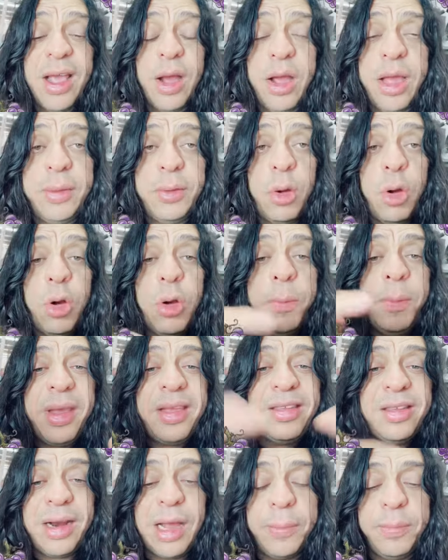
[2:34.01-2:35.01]
and or
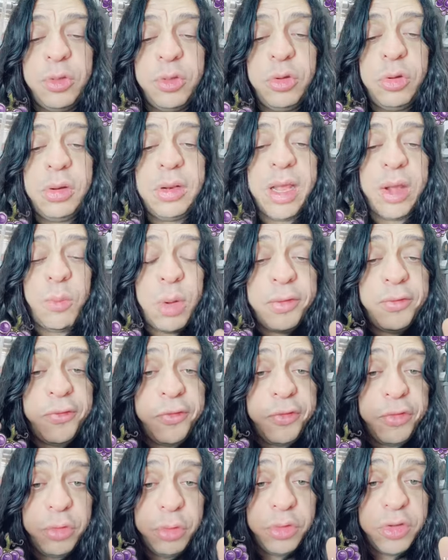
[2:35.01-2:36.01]
mix it up, doing like one
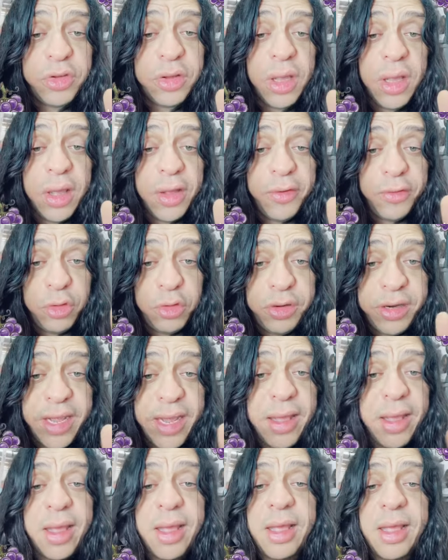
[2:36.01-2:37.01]
fruit
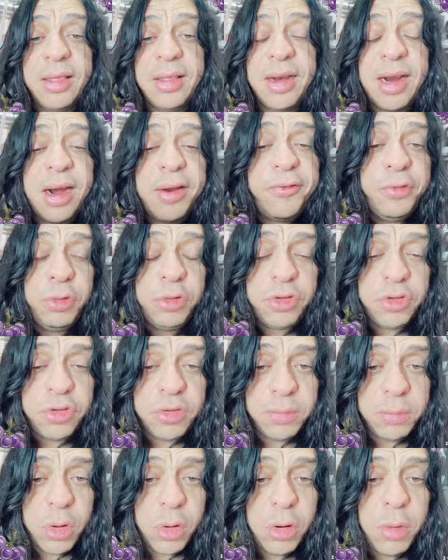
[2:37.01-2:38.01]
today and another fruit
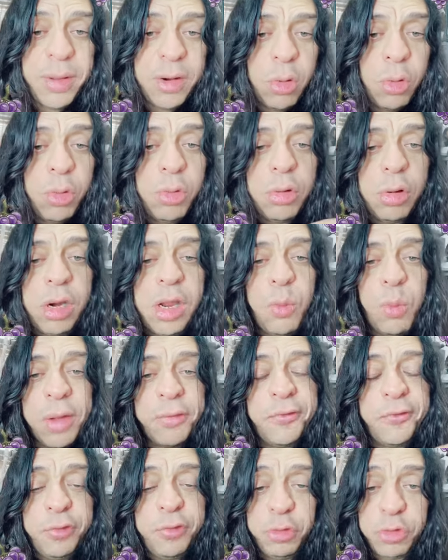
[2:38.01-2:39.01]
tomorrow, but only
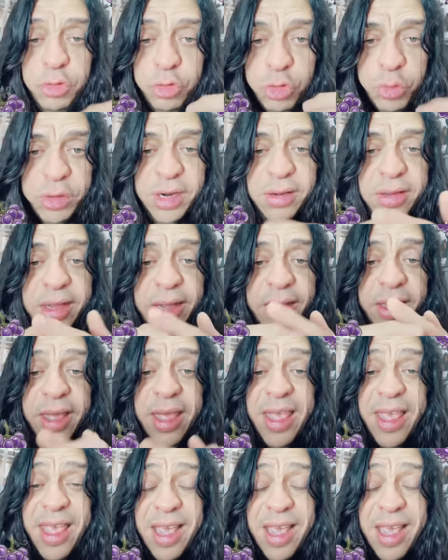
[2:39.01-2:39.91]
one fruit during the day.